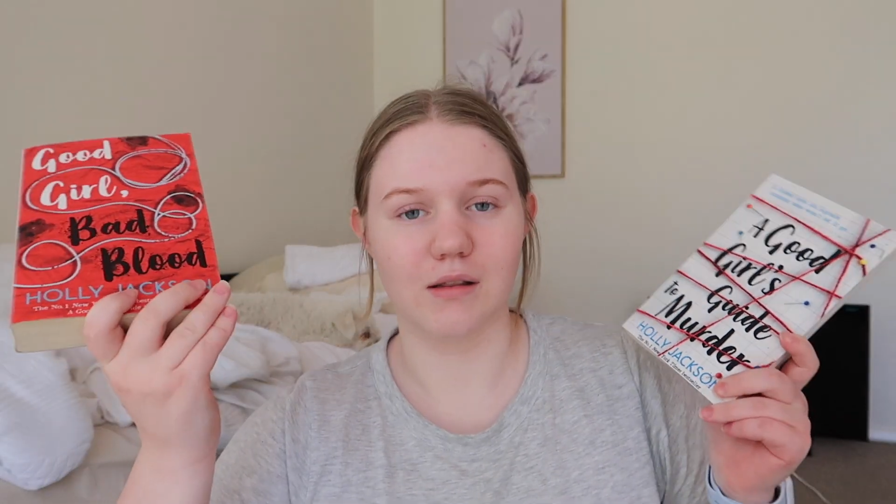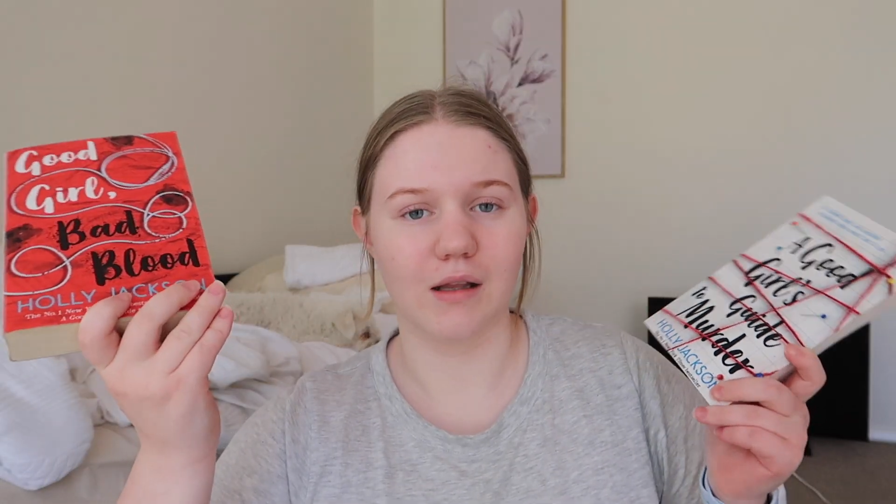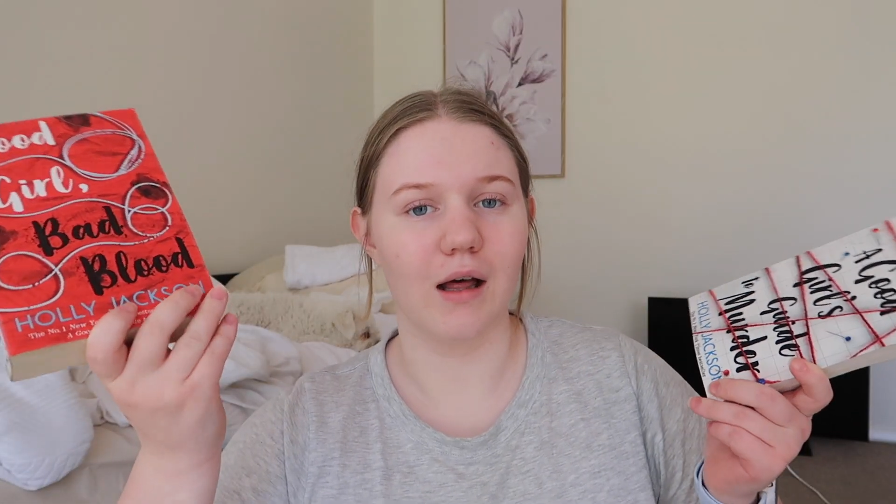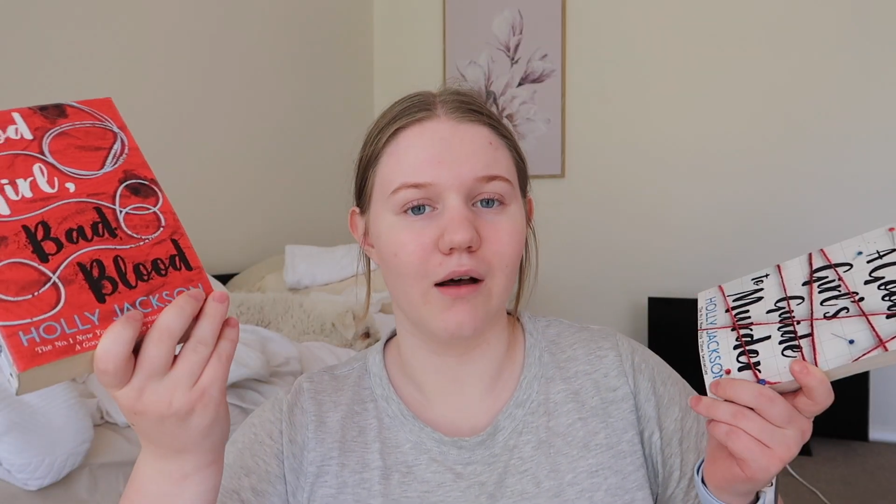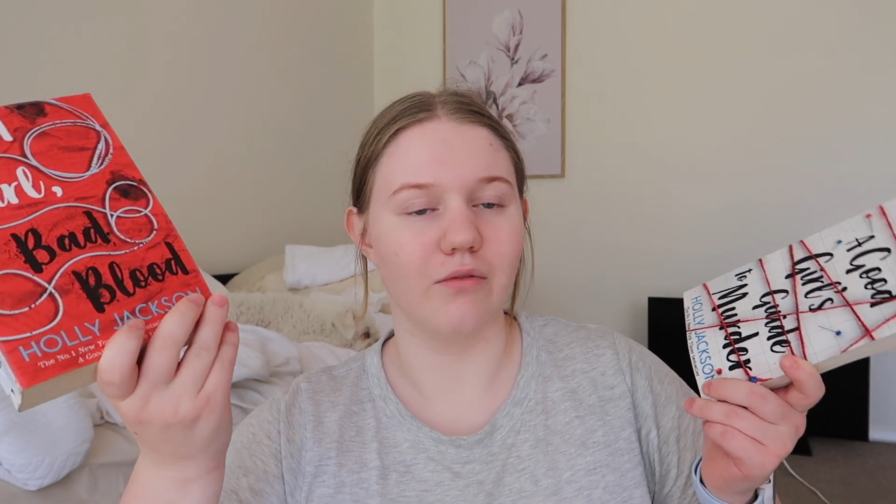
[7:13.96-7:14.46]

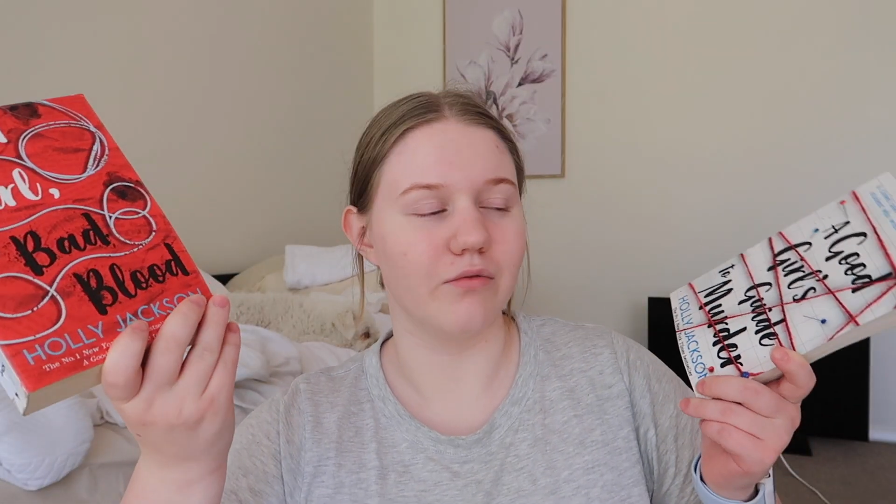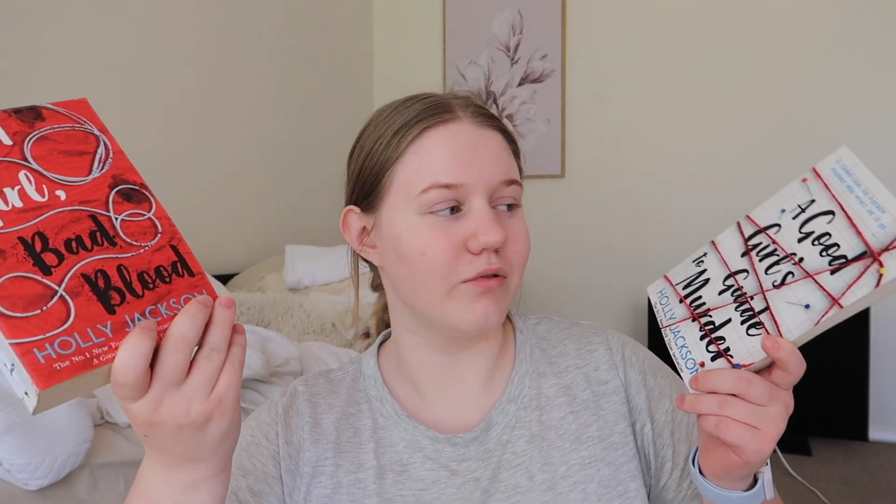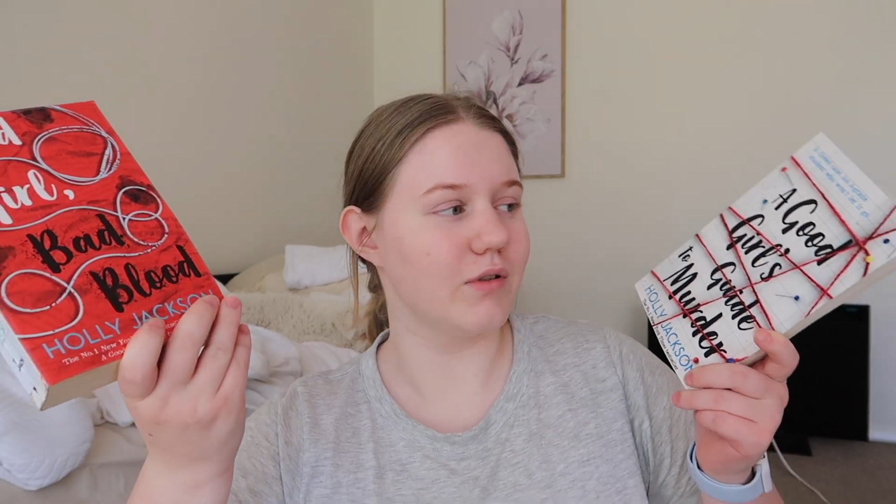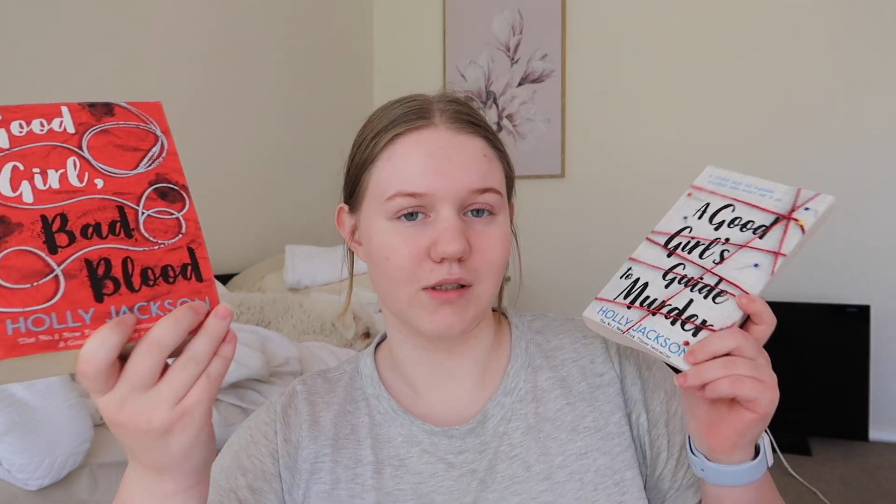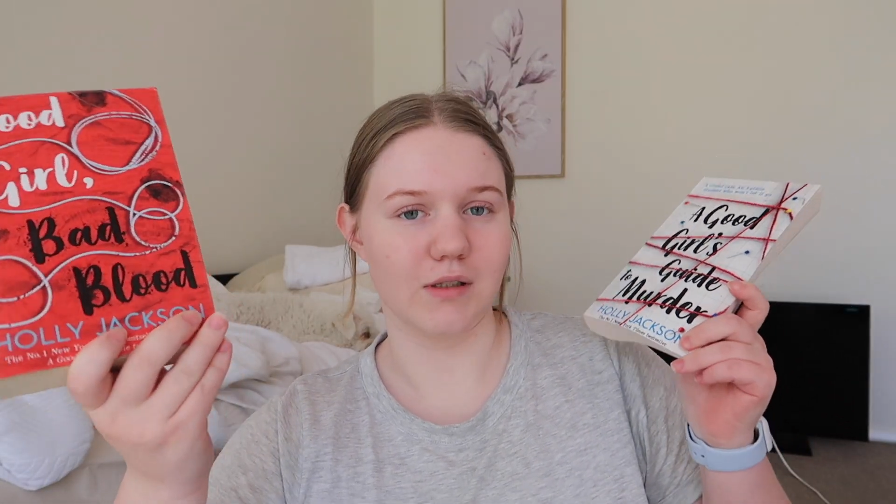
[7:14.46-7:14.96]
love
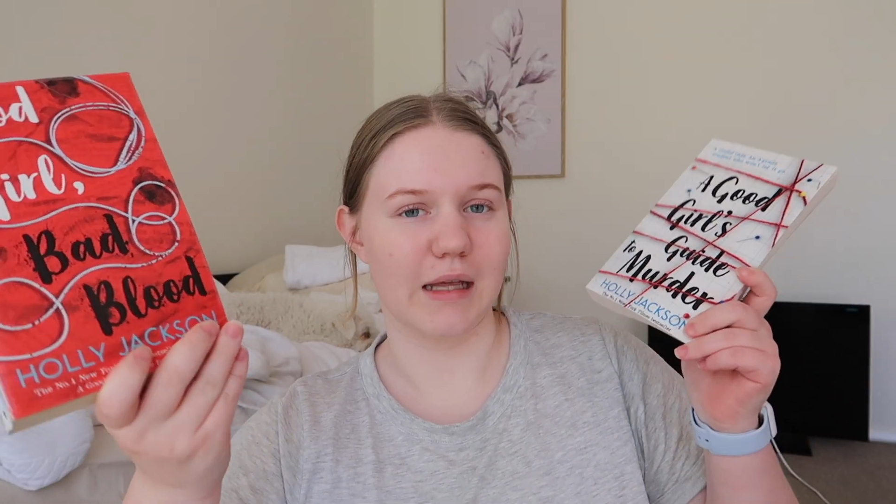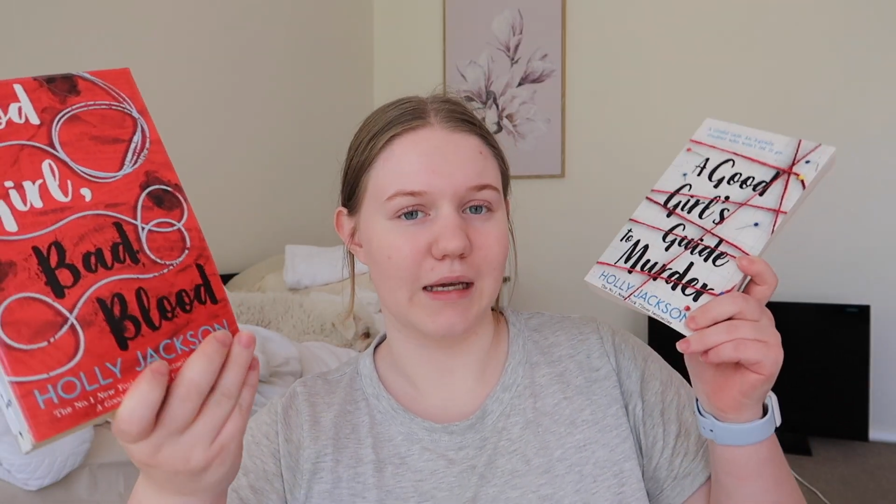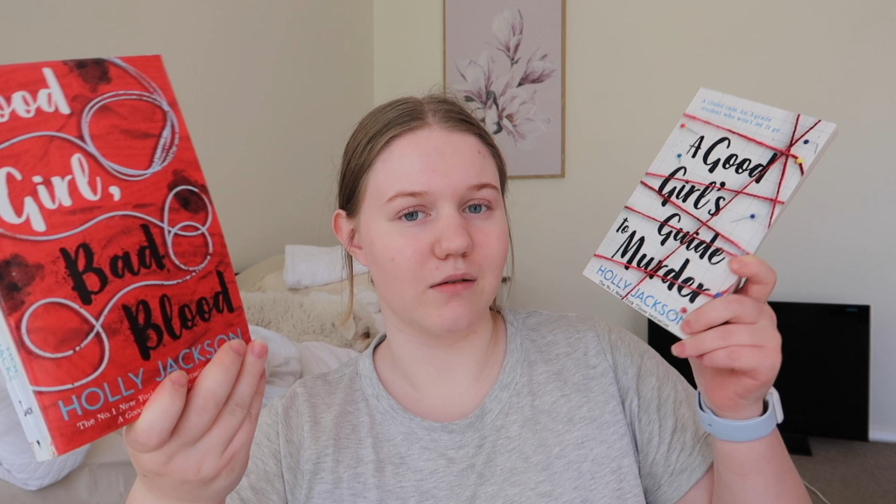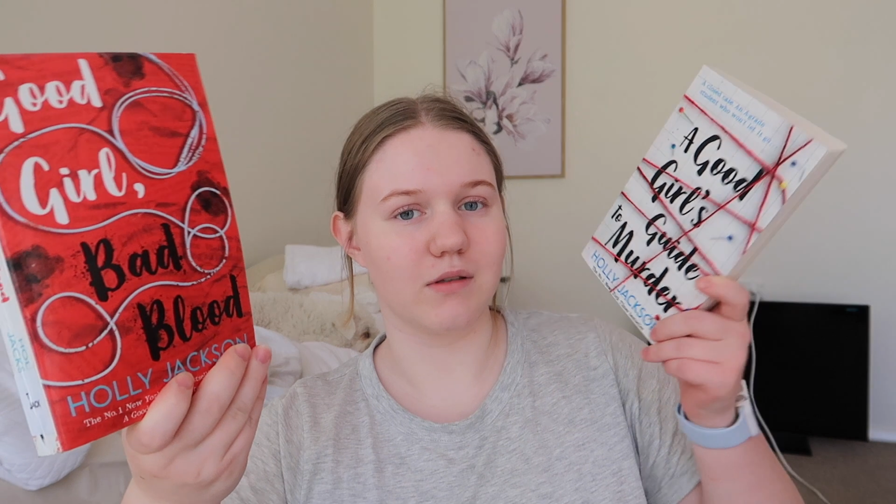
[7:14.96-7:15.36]
the like